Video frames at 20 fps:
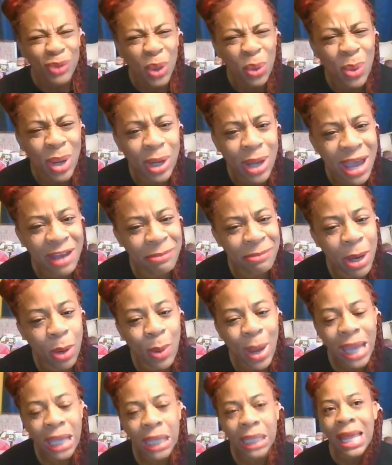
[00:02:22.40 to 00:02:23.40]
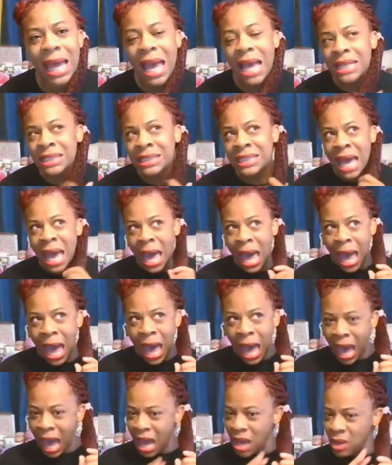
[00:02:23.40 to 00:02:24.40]
had my wine glass.
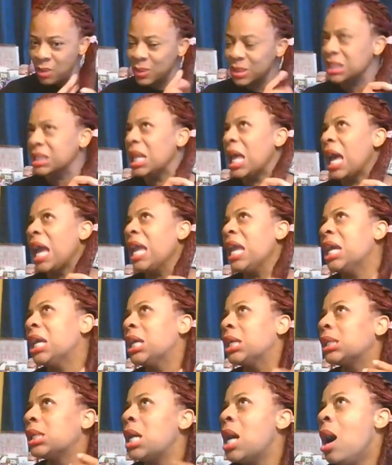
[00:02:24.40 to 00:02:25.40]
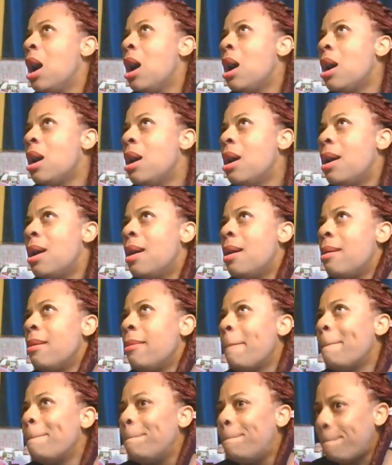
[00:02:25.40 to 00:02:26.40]
I was like,
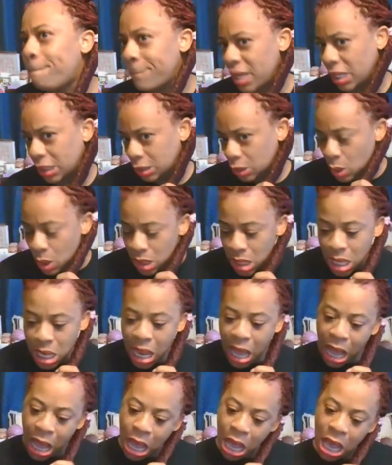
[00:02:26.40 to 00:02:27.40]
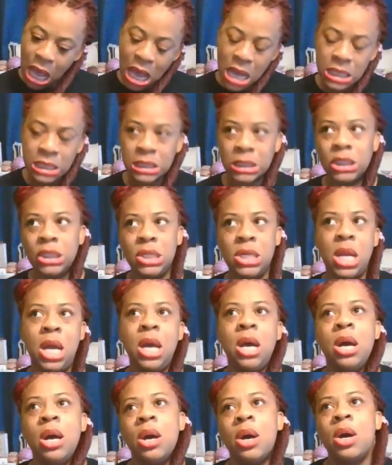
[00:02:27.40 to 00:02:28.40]
picked on a lot because, you
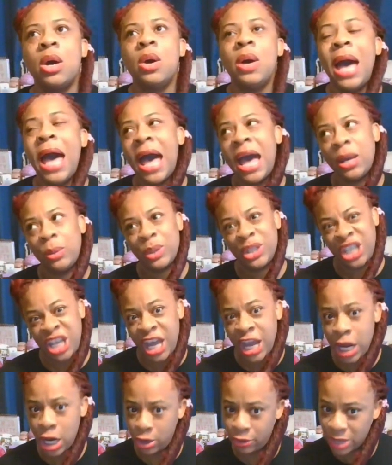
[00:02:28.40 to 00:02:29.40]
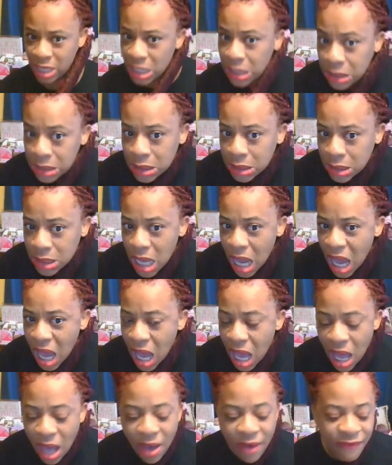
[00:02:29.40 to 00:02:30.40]
know, I was hairy and
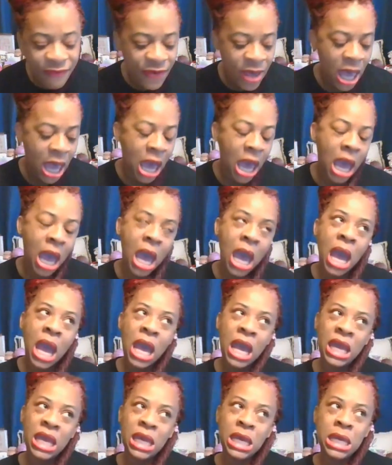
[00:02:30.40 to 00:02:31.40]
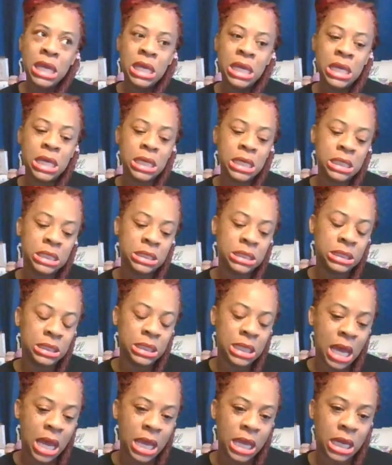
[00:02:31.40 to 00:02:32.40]
stuff. And
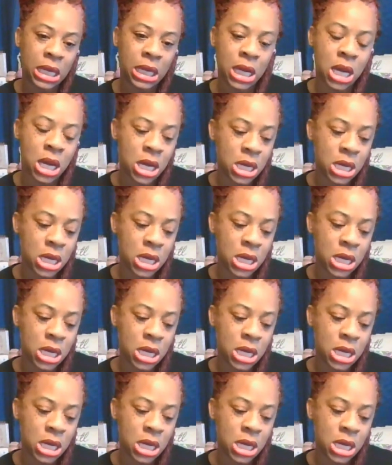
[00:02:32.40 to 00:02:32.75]
like,